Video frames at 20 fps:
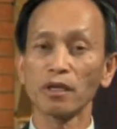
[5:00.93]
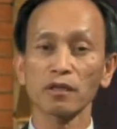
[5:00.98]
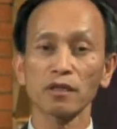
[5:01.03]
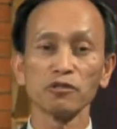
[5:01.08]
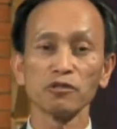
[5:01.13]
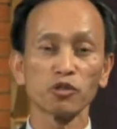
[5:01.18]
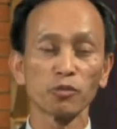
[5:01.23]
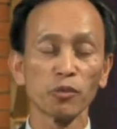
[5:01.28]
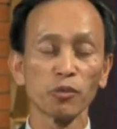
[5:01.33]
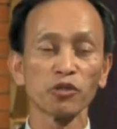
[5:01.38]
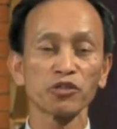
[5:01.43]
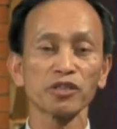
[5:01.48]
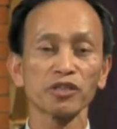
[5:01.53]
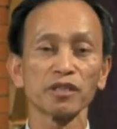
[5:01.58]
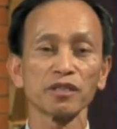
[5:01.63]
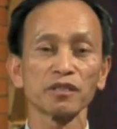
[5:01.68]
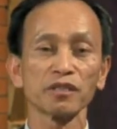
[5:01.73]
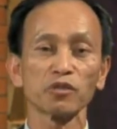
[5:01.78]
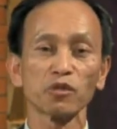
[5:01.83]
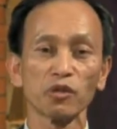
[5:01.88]

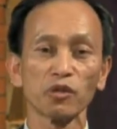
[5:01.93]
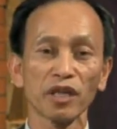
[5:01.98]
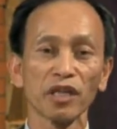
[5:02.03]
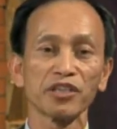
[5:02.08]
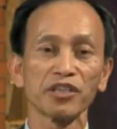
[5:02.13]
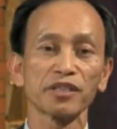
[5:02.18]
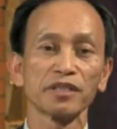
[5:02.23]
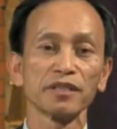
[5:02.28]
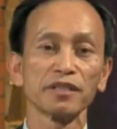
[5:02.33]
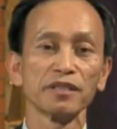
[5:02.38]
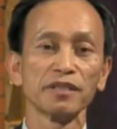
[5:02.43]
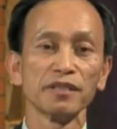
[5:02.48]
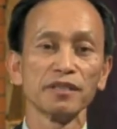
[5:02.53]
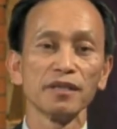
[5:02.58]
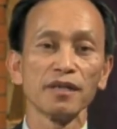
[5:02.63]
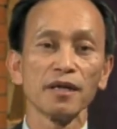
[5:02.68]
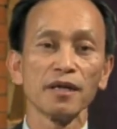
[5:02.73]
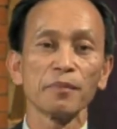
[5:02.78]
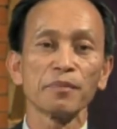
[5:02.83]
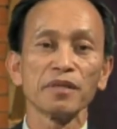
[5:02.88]
contribution, a donation,
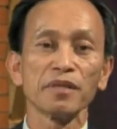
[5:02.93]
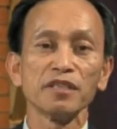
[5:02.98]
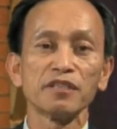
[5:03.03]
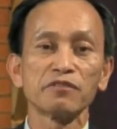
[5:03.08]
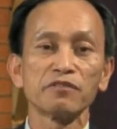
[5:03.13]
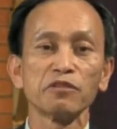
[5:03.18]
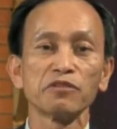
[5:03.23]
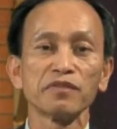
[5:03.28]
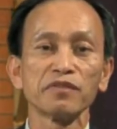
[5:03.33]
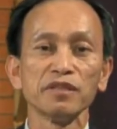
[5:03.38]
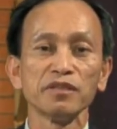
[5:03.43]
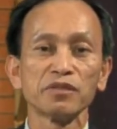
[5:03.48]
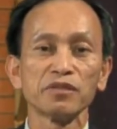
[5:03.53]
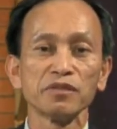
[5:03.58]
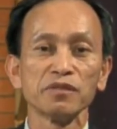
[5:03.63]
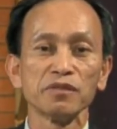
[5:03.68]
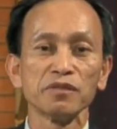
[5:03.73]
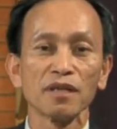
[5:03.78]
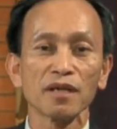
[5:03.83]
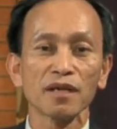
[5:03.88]
please feel free to